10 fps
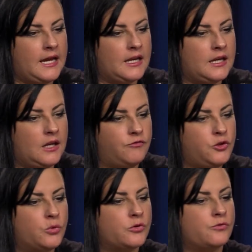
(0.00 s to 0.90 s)
And if
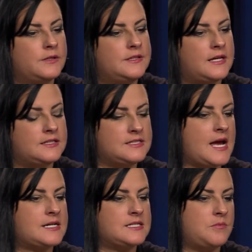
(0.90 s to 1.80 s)
you were to read that
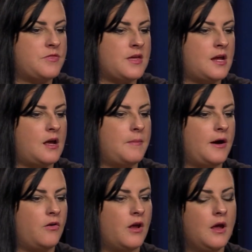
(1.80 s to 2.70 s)
exact same thing
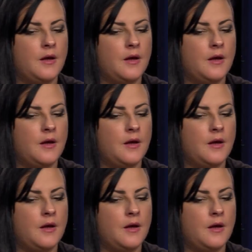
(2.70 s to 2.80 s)
about